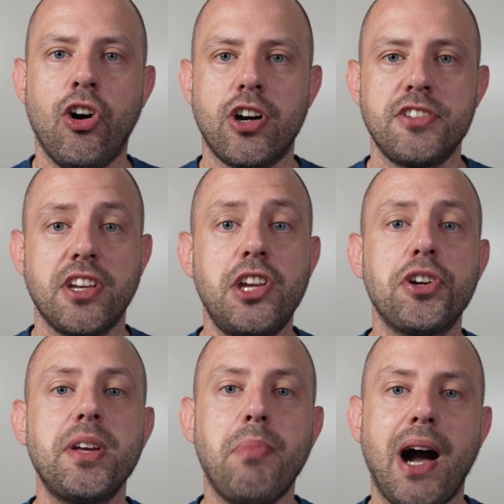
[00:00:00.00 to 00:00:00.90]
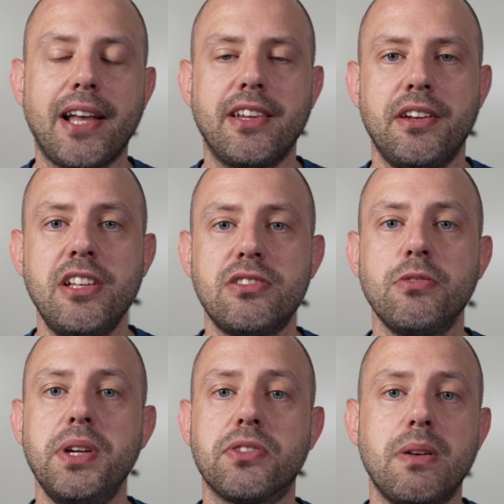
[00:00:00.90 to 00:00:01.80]
or security bug that needs to
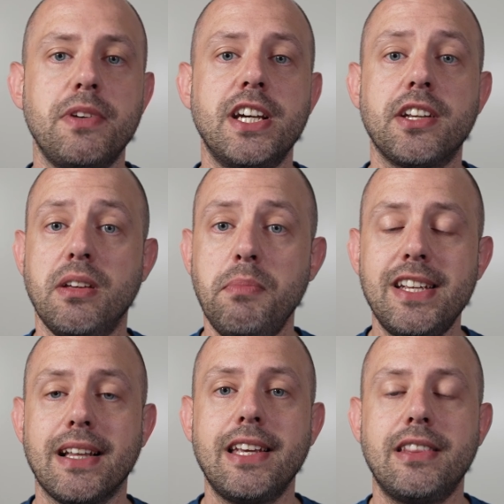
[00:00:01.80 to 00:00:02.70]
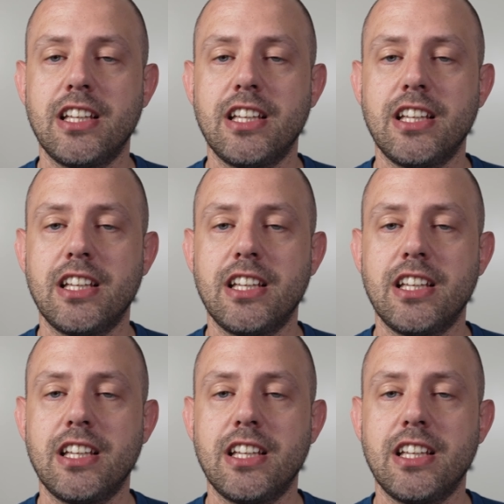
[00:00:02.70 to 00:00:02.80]
be remediated immediately,